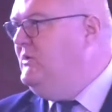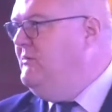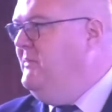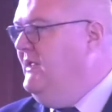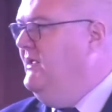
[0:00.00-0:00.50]

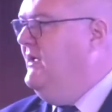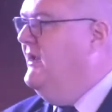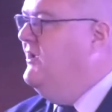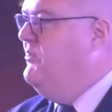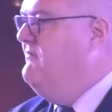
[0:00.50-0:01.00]
will be
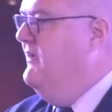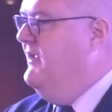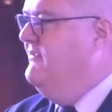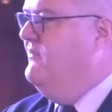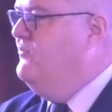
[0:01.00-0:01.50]
an
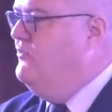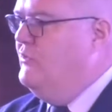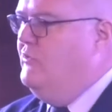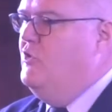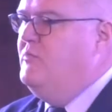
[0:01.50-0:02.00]
equivalent to
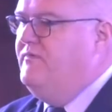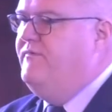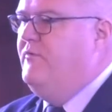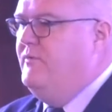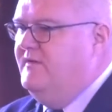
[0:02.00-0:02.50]
the global
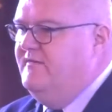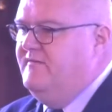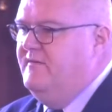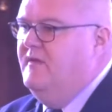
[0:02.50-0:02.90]
foreign